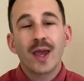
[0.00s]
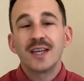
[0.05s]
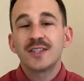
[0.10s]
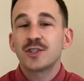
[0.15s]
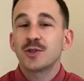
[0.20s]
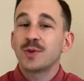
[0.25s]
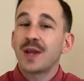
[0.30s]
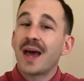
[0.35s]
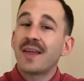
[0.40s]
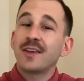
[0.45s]
so
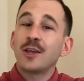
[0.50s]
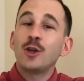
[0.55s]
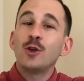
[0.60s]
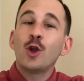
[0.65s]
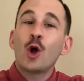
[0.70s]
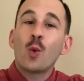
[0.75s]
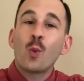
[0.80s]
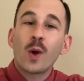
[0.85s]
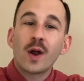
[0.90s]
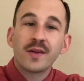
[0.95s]
now that you
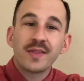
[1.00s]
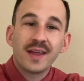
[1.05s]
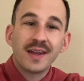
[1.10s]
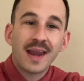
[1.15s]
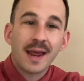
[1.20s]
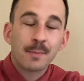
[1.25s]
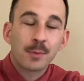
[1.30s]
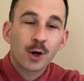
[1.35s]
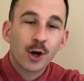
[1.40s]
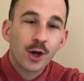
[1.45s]
know where the
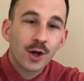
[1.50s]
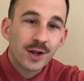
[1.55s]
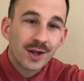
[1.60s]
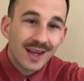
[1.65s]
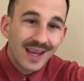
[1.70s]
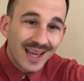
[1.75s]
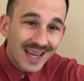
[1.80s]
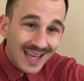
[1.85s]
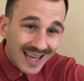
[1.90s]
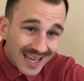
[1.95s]

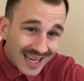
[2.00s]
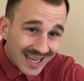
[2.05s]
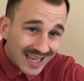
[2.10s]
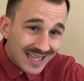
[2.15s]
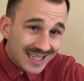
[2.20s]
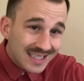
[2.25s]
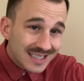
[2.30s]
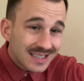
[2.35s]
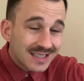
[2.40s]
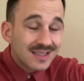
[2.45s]
neighborhood
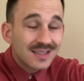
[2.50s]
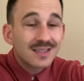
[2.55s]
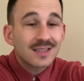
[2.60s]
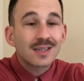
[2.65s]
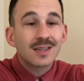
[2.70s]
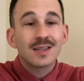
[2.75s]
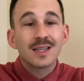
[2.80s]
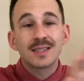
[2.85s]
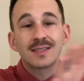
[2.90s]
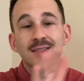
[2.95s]

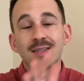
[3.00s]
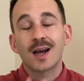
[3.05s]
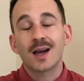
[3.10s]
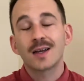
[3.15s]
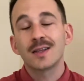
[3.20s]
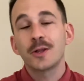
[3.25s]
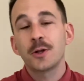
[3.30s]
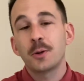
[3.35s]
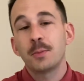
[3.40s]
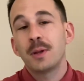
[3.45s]
is, let's talk a
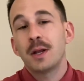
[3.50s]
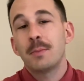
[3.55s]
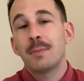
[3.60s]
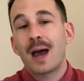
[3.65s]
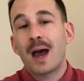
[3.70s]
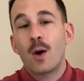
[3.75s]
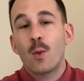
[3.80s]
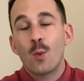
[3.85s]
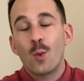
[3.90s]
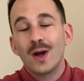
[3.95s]
little bit
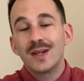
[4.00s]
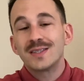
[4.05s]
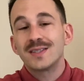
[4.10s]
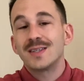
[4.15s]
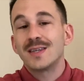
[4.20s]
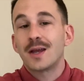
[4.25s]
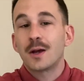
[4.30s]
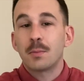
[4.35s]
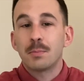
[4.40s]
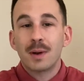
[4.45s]
about what's
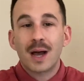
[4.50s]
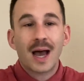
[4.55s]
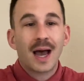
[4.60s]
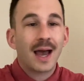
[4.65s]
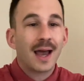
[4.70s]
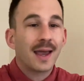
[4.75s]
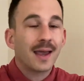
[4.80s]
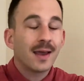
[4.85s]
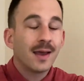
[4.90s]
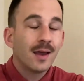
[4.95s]

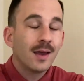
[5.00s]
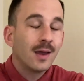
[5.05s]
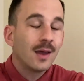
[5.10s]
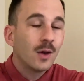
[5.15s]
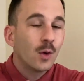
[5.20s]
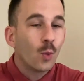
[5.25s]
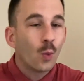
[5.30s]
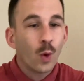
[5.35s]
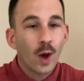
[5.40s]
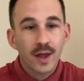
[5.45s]
nearby,
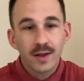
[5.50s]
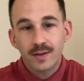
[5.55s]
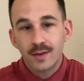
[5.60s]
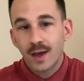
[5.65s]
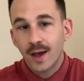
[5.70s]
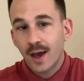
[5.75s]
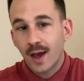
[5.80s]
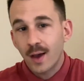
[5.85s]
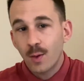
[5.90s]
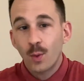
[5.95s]
what
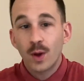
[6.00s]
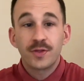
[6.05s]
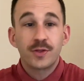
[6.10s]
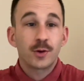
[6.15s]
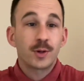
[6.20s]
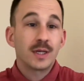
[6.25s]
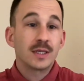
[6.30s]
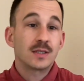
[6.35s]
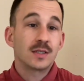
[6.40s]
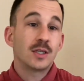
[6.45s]
there
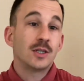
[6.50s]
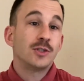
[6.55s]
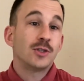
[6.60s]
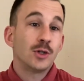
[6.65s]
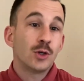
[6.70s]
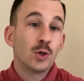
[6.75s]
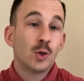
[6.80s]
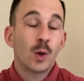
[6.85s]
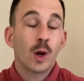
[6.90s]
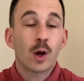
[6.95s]
is to
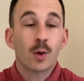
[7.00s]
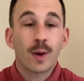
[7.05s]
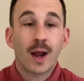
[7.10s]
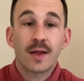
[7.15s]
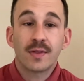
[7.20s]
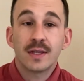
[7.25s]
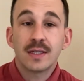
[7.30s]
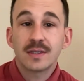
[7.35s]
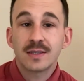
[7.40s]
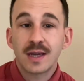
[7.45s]
do around
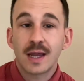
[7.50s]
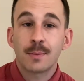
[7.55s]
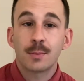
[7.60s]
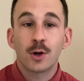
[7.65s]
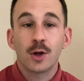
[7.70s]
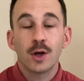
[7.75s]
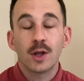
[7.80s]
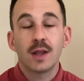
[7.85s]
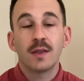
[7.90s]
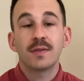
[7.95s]
this
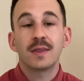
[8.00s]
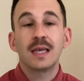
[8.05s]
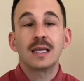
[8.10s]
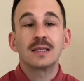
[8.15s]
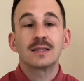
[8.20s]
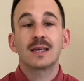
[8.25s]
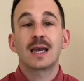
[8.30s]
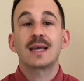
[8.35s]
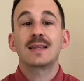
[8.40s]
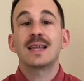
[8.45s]
neighborhood and things
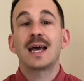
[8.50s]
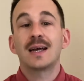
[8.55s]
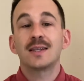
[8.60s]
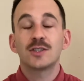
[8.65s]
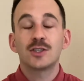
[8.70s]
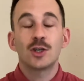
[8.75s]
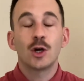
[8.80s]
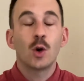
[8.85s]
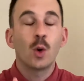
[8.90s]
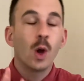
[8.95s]
like that.
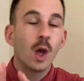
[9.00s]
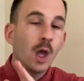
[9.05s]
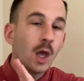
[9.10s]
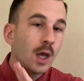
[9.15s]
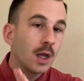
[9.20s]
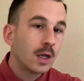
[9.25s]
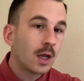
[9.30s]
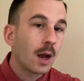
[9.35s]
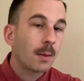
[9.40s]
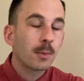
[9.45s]
So
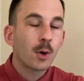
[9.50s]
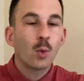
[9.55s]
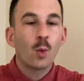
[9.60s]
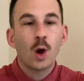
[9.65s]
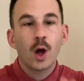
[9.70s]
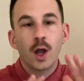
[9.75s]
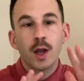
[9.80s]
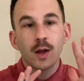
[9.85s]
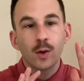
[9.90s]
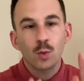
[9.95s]
number
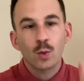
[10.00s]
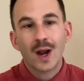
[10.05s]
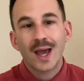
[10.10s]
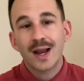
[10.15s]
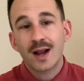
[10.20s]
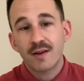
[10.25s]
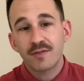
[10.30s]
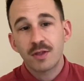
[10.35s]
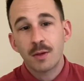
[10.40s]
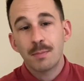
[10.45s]
one, right
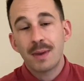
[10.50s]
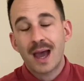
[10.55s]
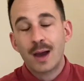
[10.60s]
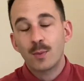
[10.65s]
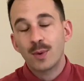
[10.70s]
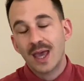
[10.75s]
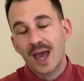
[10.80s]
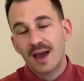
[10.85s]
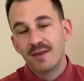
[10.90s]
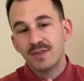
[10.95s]
off the bat,
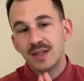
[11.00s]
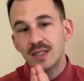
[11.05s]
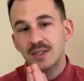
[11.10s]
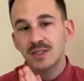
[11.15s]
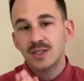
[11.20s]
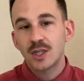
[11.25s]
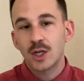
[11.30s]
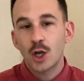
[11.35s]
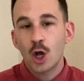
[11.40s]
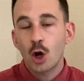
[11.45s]
we have the
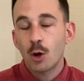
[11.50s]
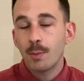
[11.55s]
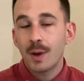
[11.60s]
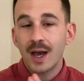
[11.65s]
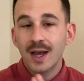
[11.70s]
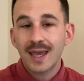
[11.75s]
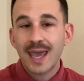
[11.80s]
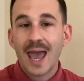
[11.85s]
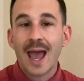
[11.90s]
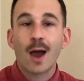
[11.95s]
Sonoma
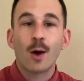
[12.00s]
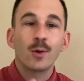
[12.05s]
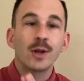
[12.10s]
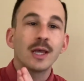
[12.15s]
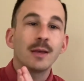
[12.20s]
County